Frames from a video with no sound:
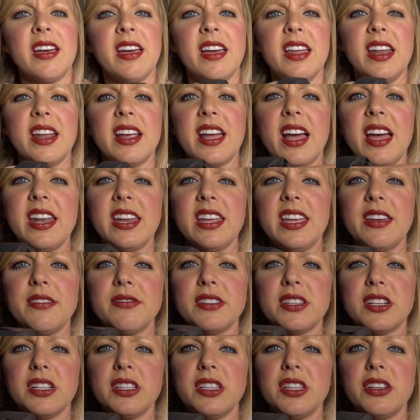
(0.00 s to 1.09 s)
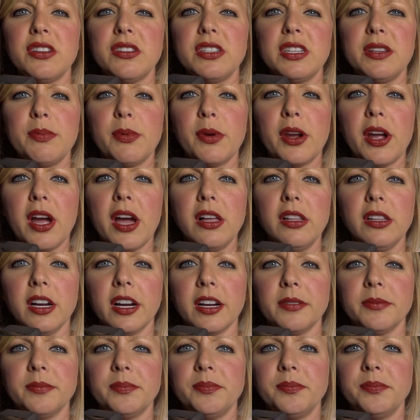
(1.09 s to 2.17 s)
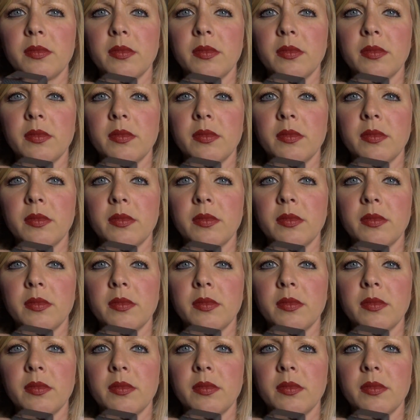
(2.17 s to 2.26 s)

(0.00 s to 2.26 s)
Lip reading: and it kind of gives it a little deeper color.